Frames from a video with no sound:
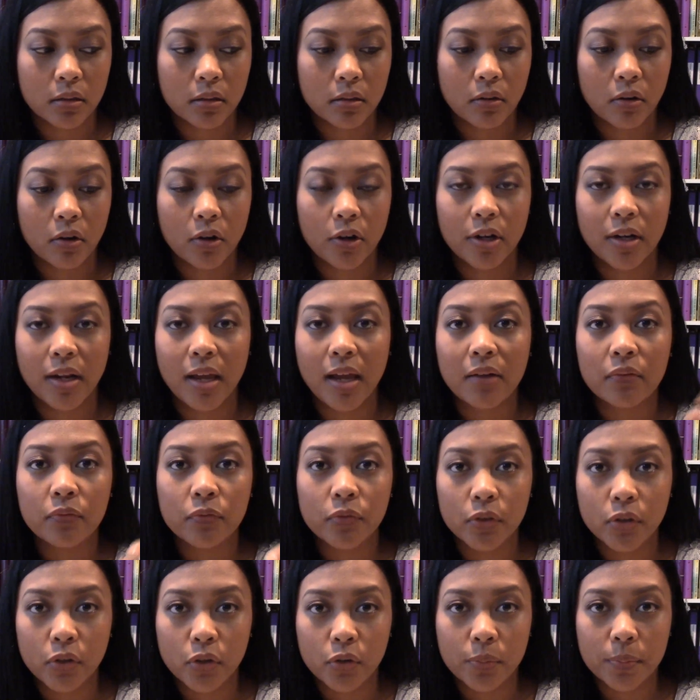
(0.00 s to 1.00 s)
or an
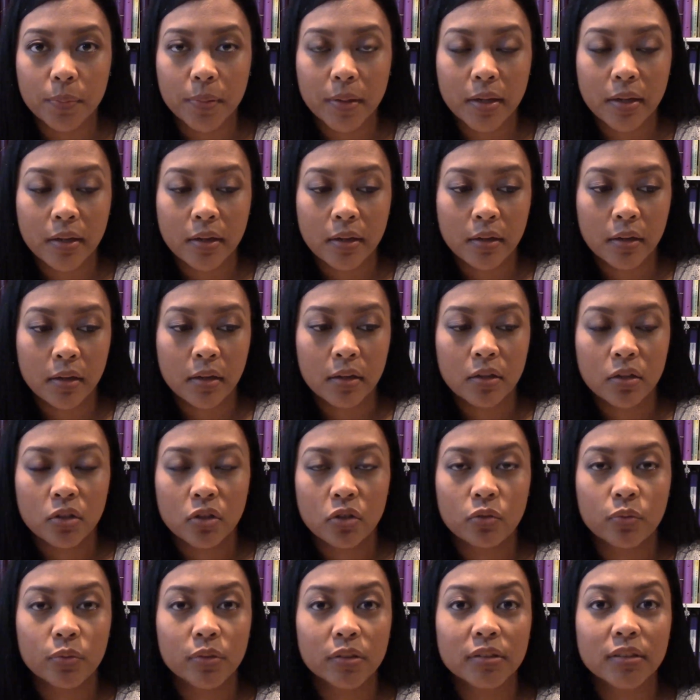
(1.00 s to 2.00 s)
envelope.
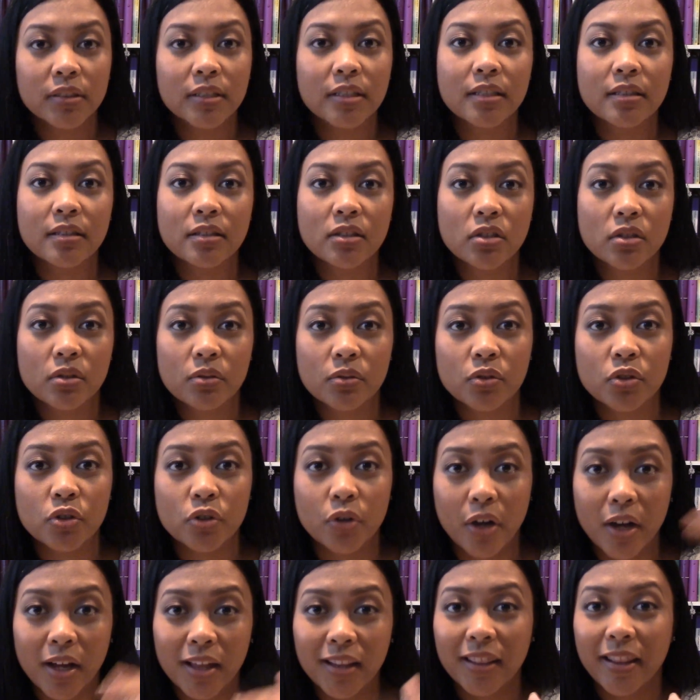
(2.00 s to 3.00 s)
You will need to
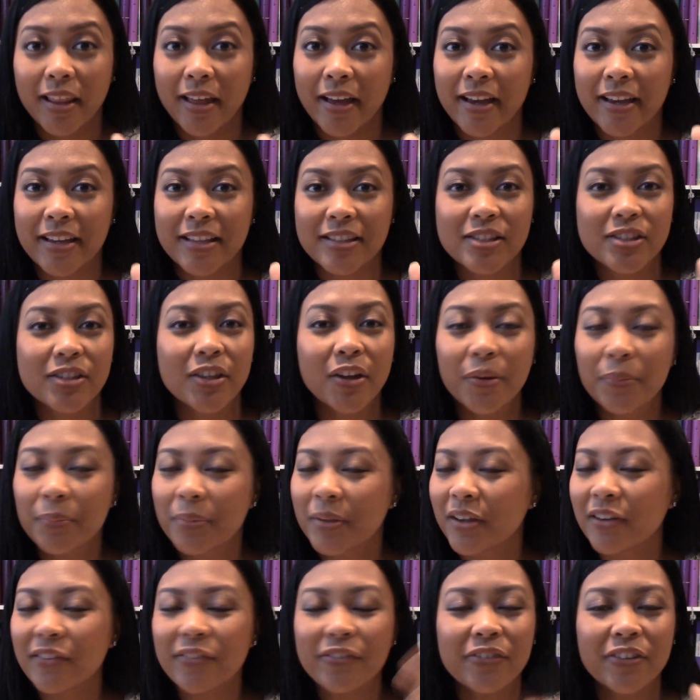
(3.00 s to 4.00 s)
draw lines. Don't
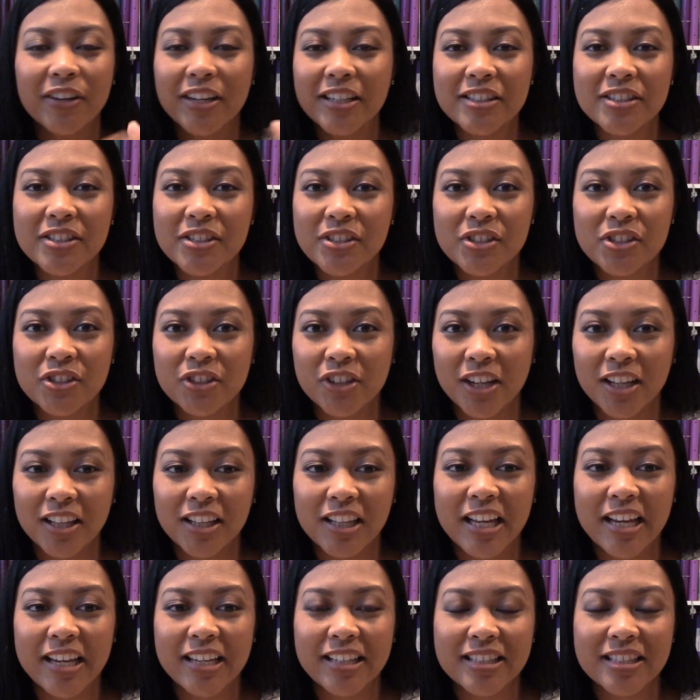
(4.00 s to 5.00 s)
be afraid to draw
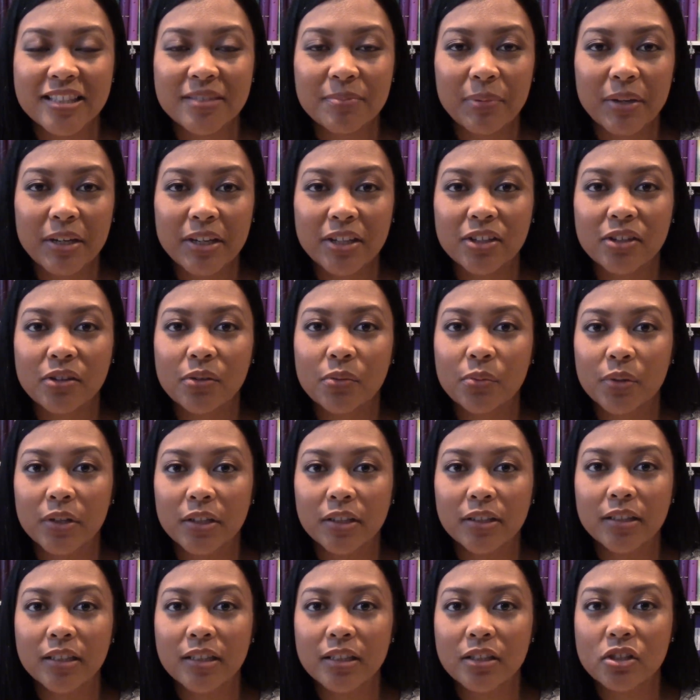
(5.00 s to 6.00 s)
lines, but you
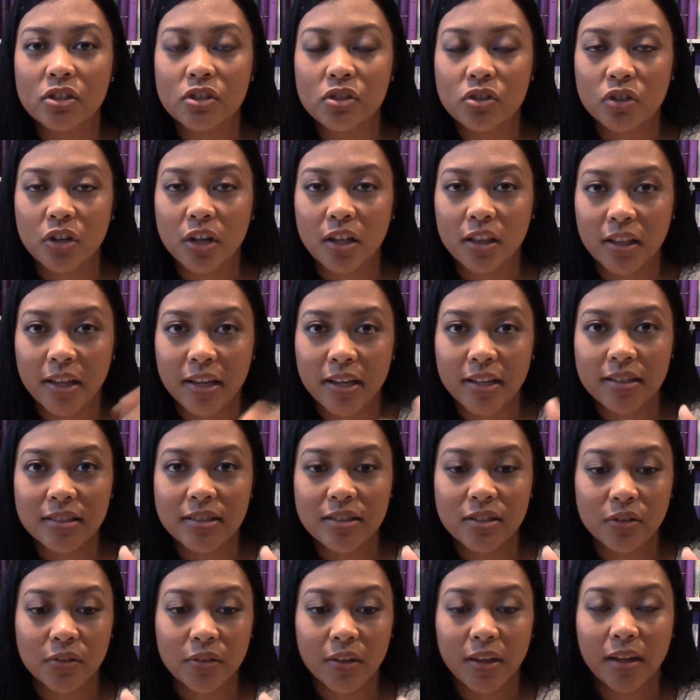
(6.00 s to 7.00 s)
will need to draw lines
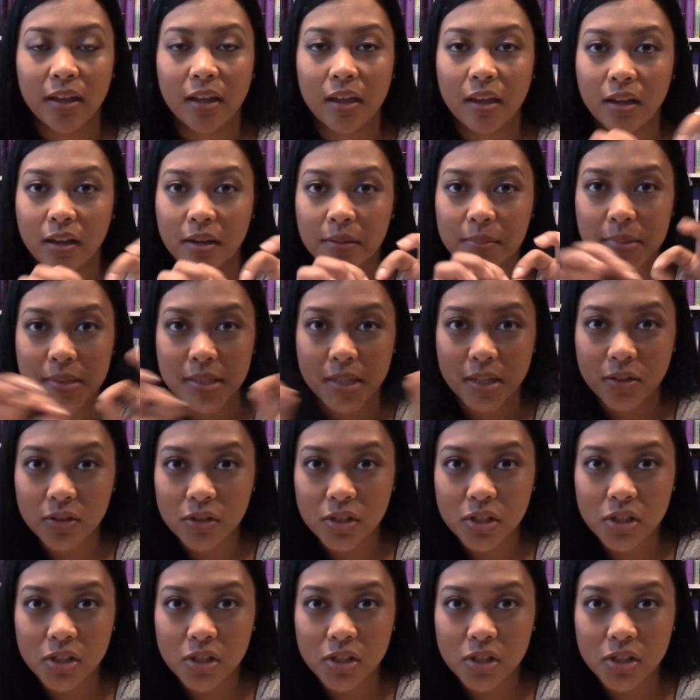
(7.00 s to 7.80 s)
so that it comes out